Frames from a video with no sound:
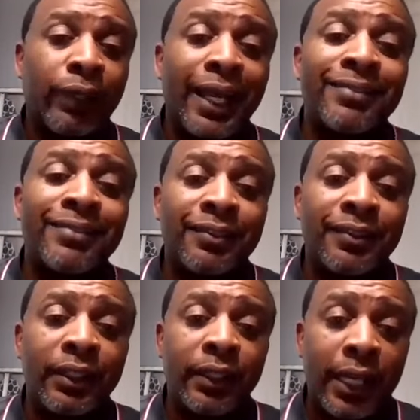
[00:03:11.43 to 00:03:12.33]
for
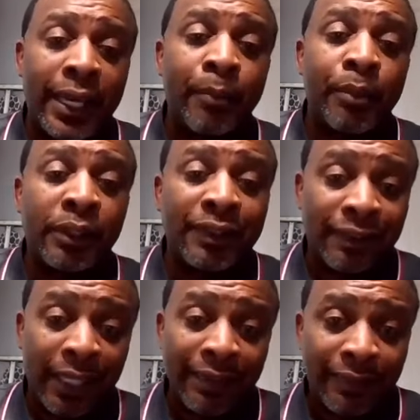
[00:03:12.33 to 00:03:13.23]
licensing,
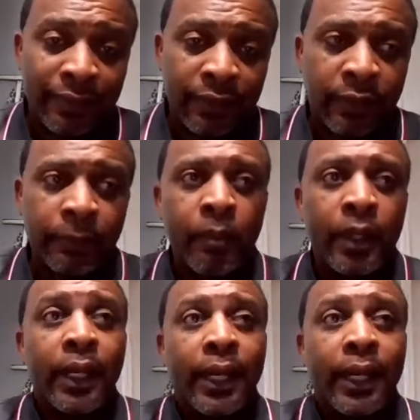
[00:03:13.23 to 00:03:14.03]
ambulance licensing,